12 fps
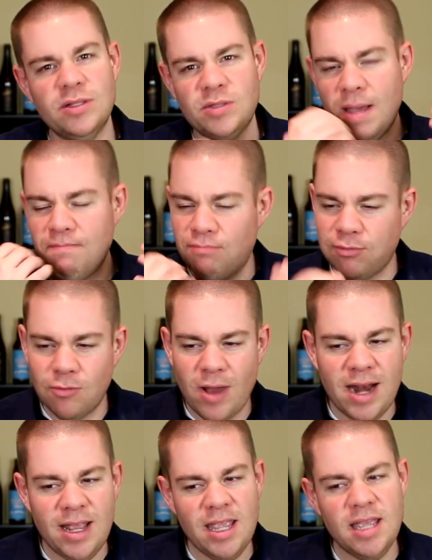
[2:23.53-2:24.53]
that, that
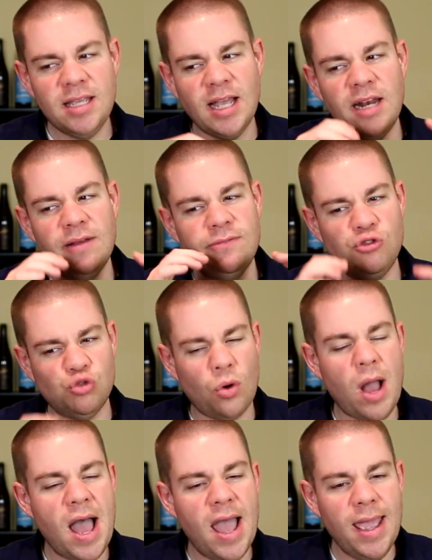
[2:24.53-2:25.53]
bready, kind of
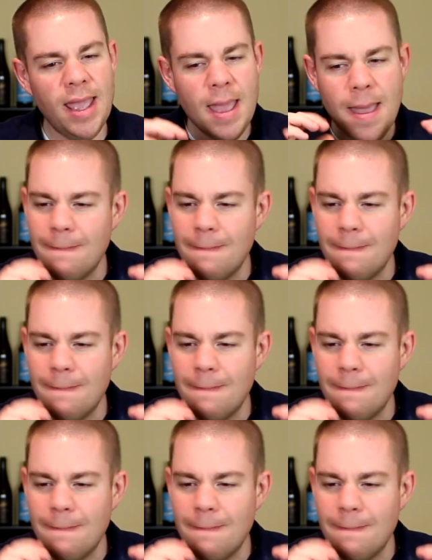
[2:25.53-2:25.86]
dry